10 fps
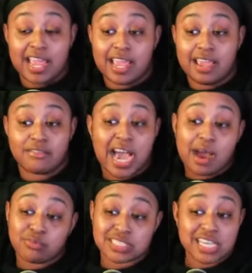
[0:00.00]
If I
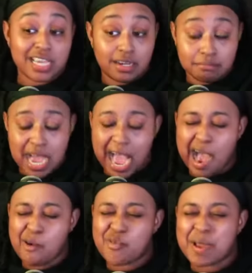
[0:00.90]
was him,
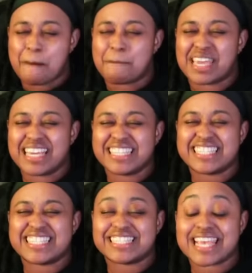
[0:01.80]
I would be
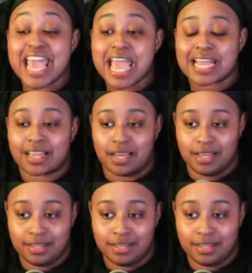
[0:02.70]
sick.